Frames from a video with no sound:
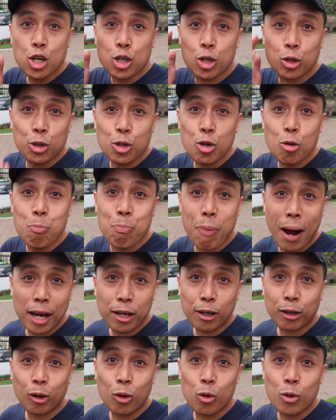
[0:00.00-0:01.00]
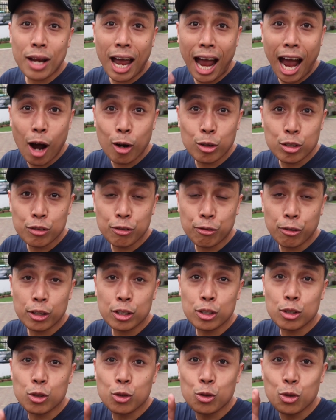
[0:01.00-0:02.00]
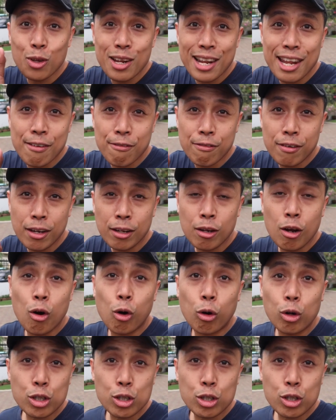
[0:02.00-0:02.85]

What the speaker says: Should you buy your own house first to live in,